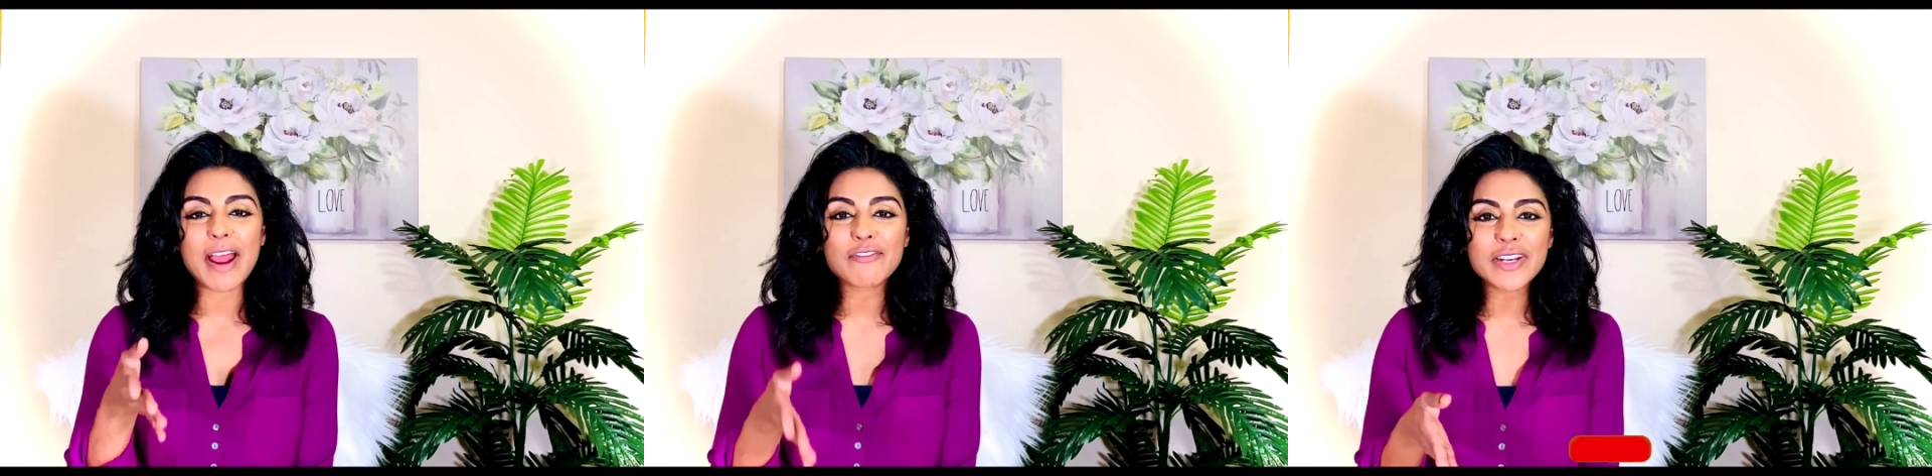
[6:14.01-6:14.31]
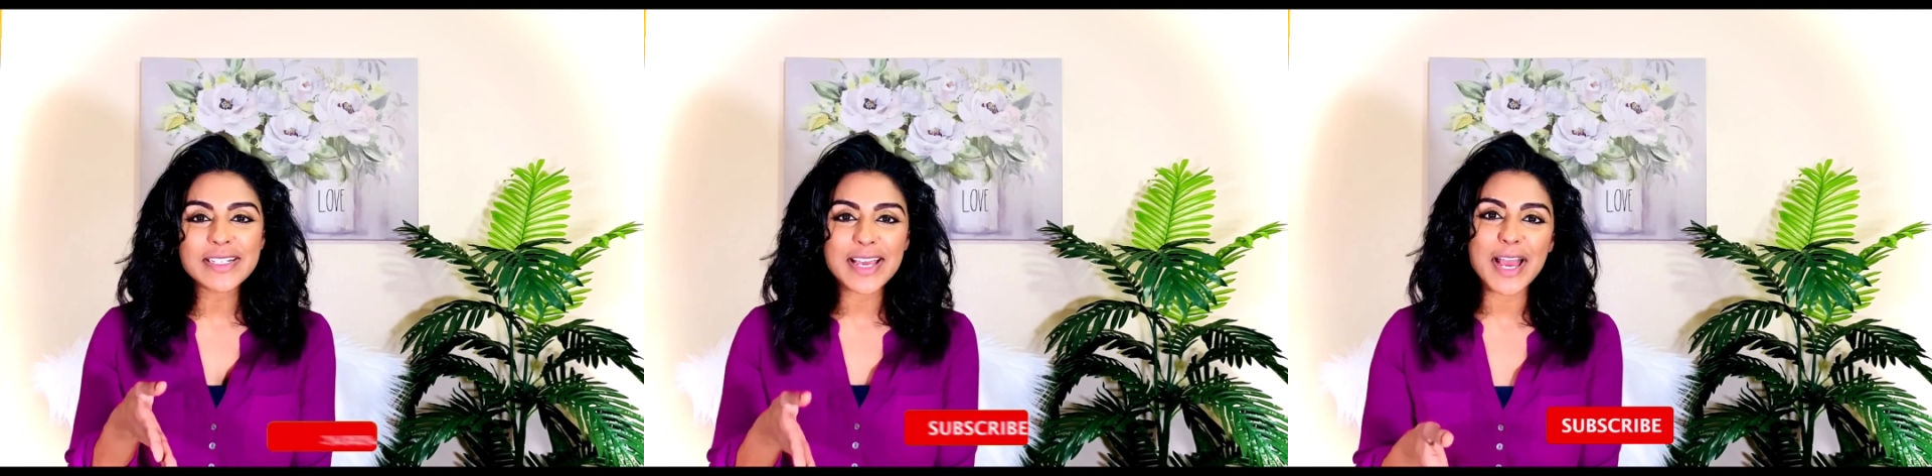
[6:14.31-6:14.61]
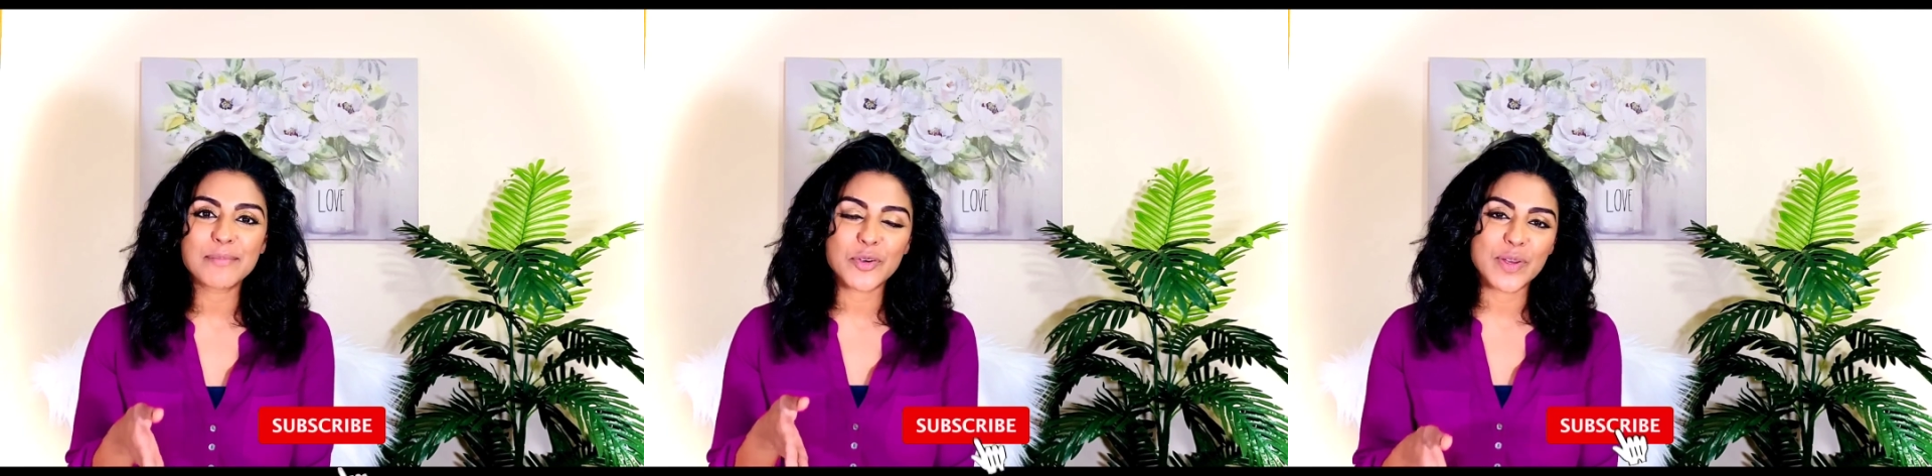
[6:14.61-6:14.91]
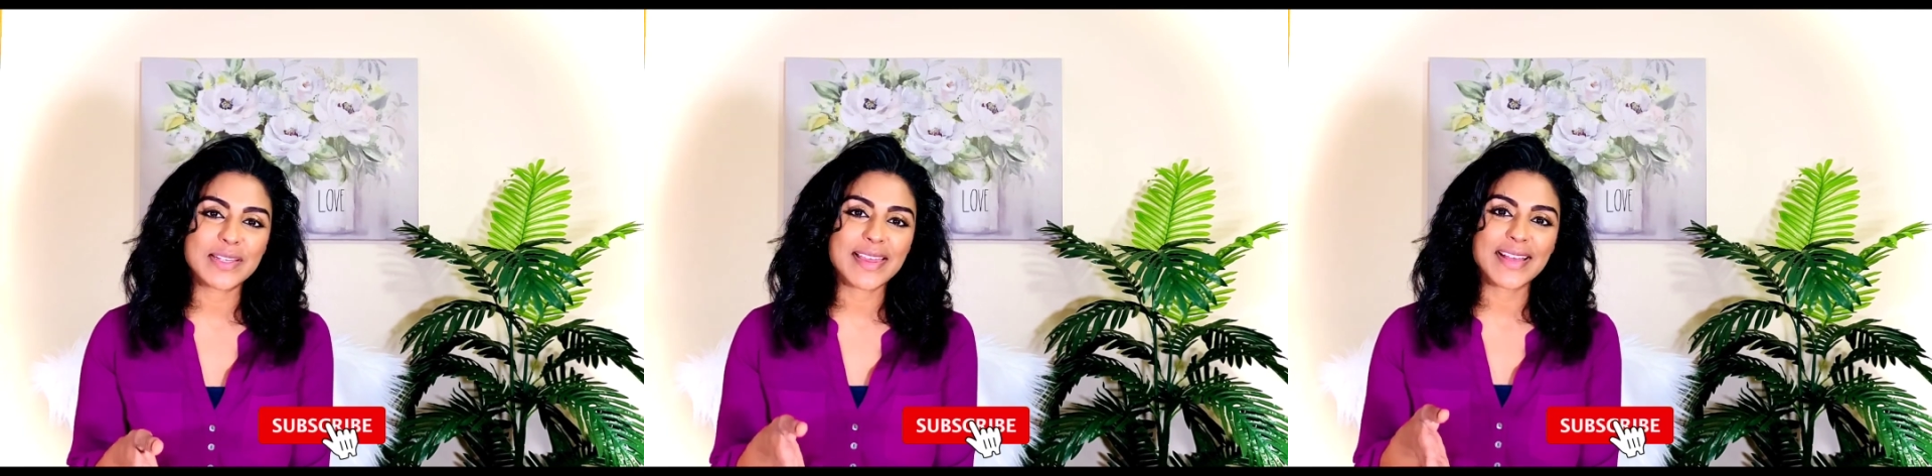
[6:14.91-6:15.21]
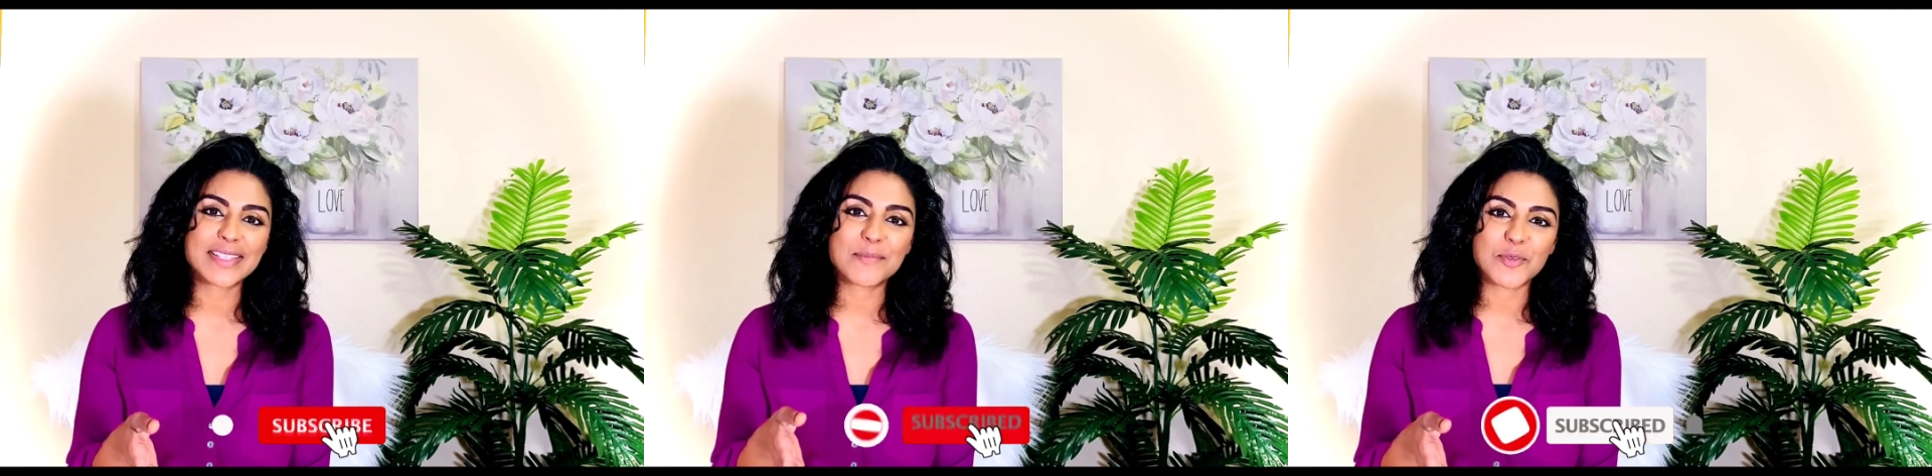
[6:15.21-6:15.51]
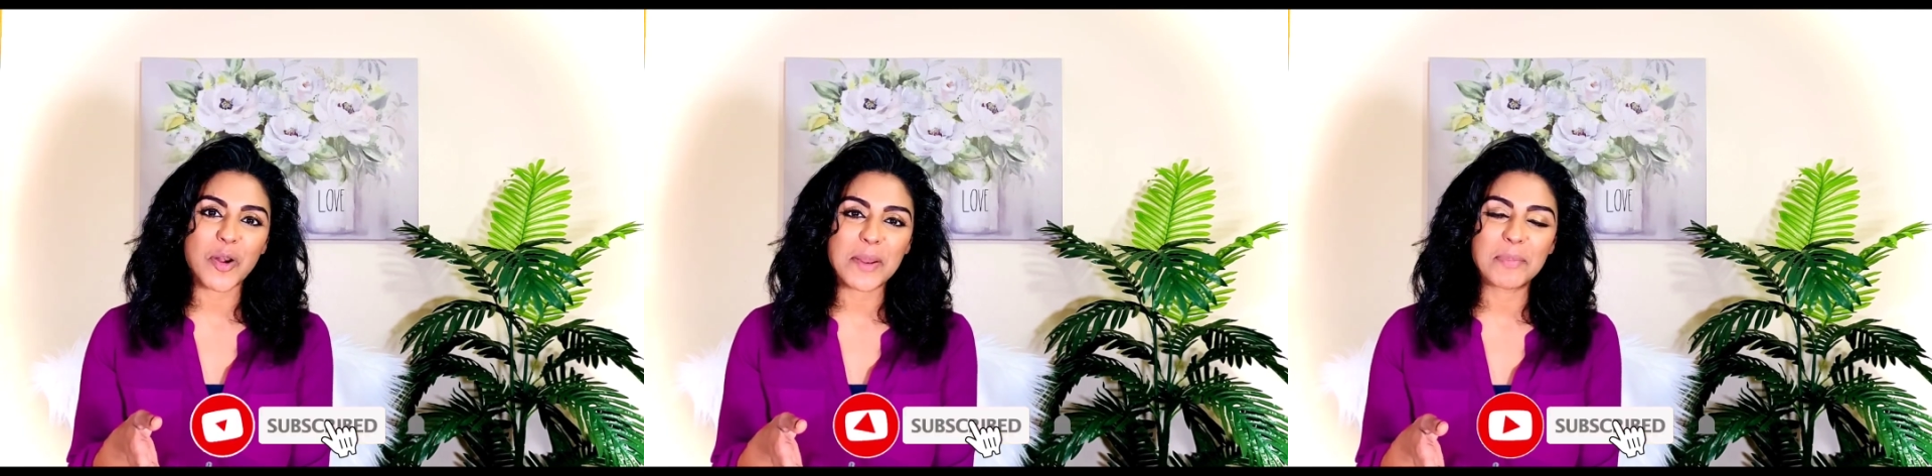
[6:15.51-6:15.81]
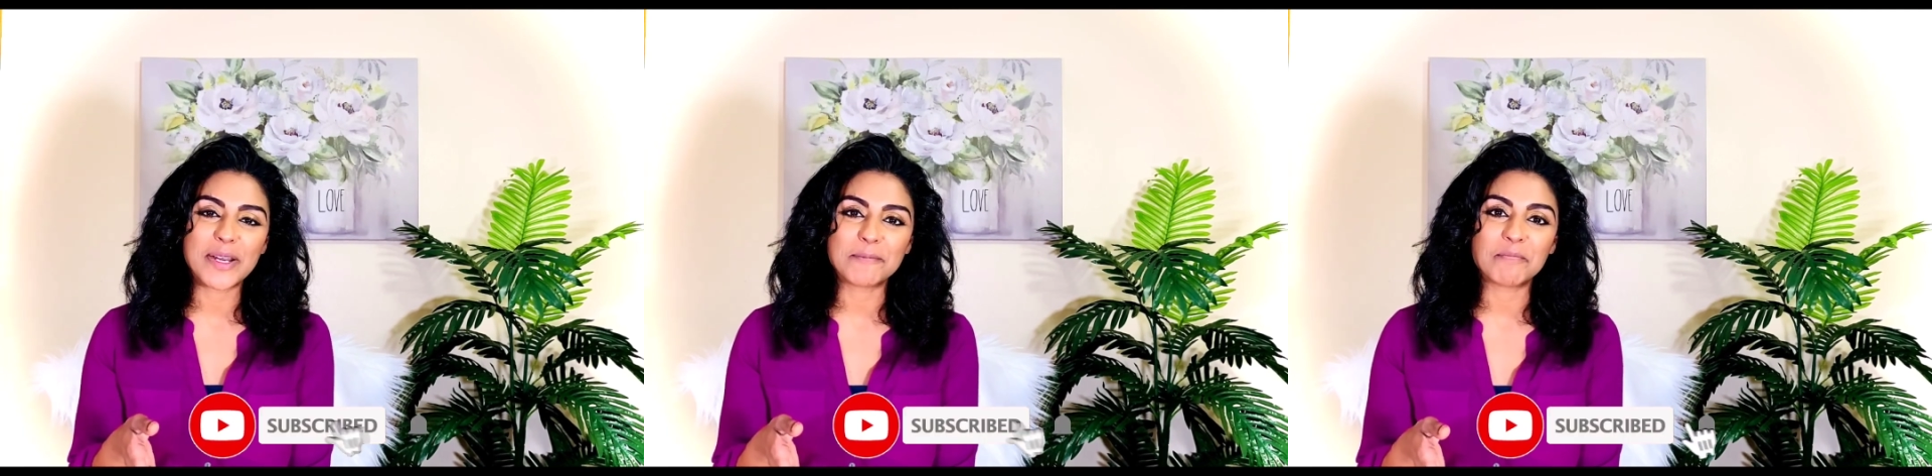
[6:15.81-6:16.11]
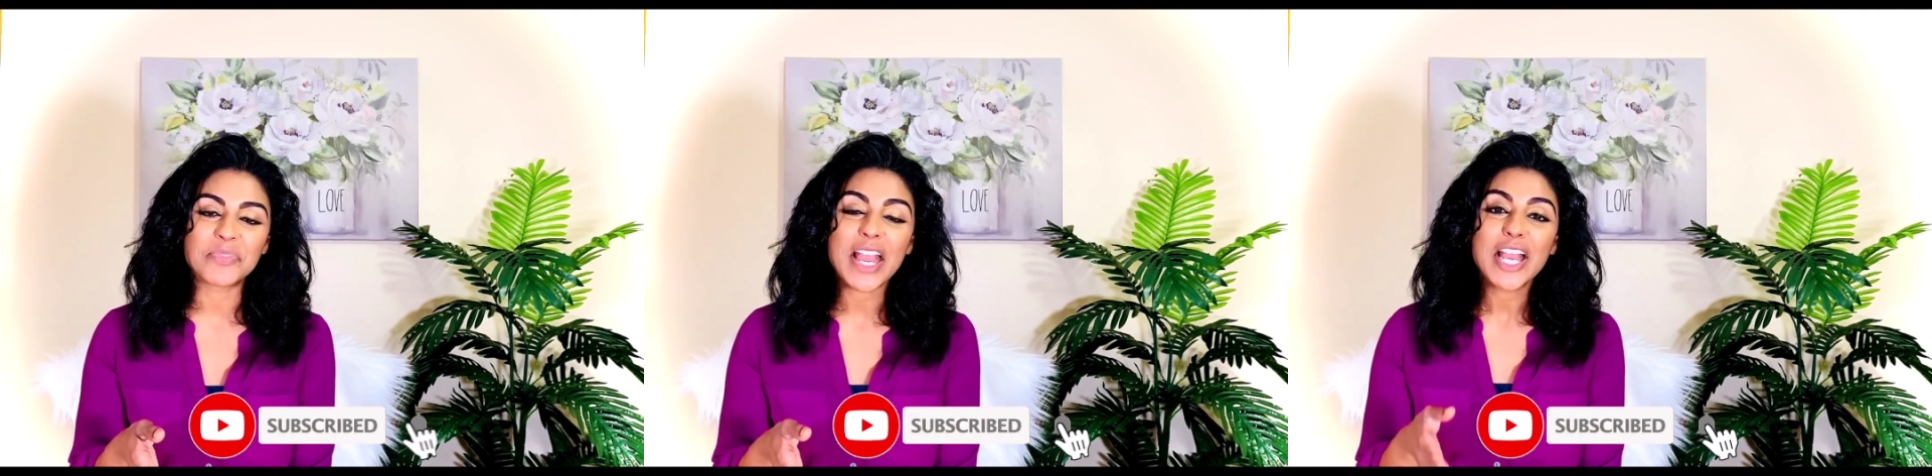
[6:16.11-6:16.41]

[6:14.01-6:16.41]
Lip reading: Every time you hit that subscribe button,